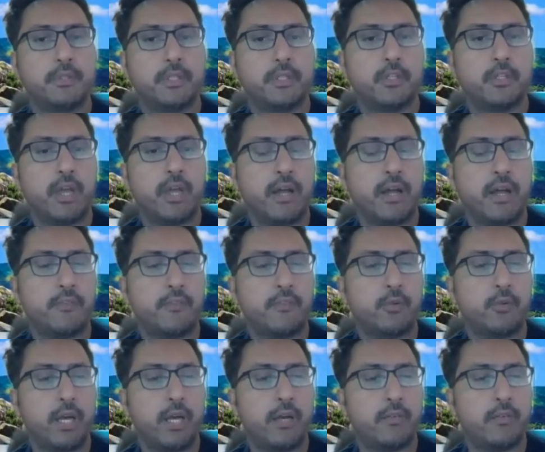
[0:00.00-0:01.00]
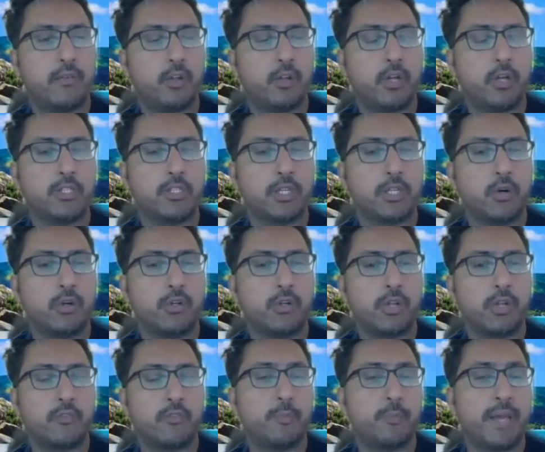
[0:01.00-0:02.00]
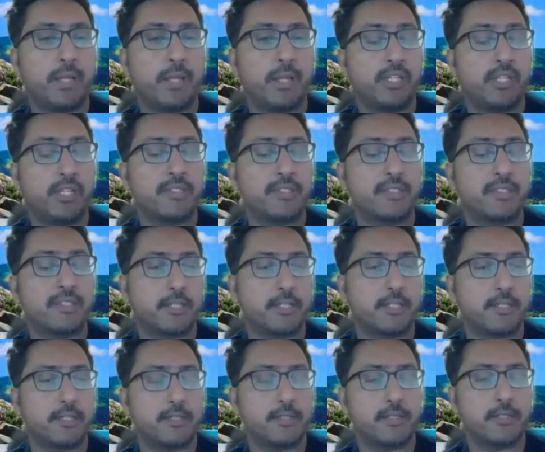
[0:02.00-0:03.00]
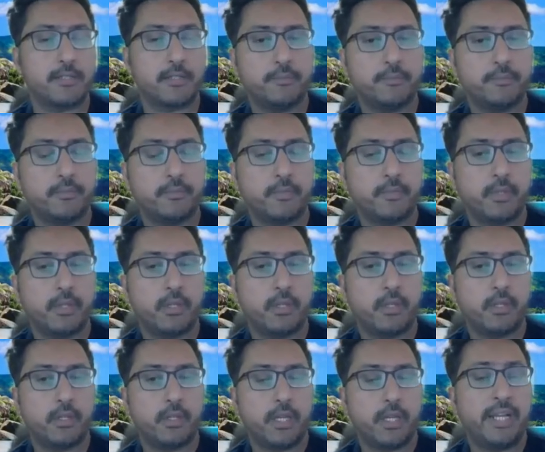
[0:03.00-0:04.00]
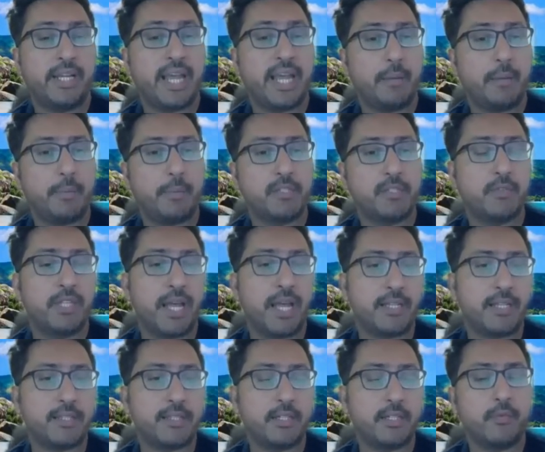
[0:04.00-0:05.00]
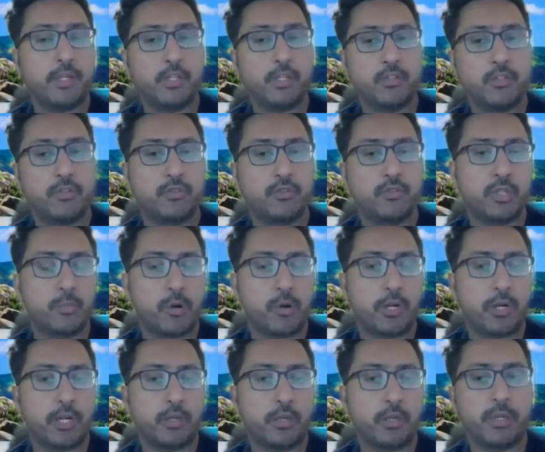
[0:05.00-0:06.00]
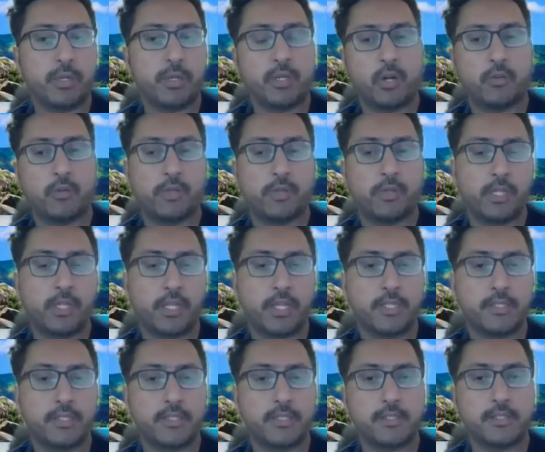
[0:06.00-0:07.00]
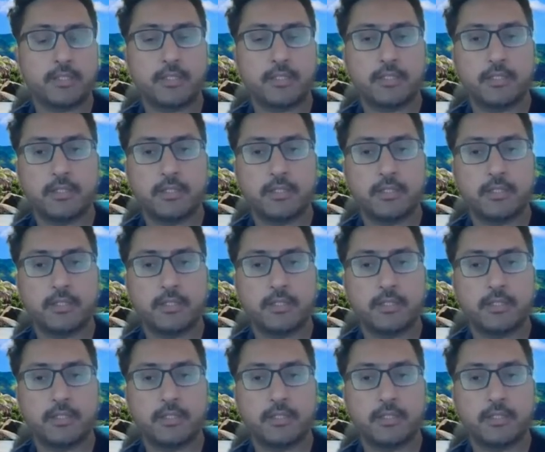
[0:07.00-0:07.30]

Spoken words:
You have to have logic, or you have to manually select it. It happens with asset when you choose the product, but not with the cases.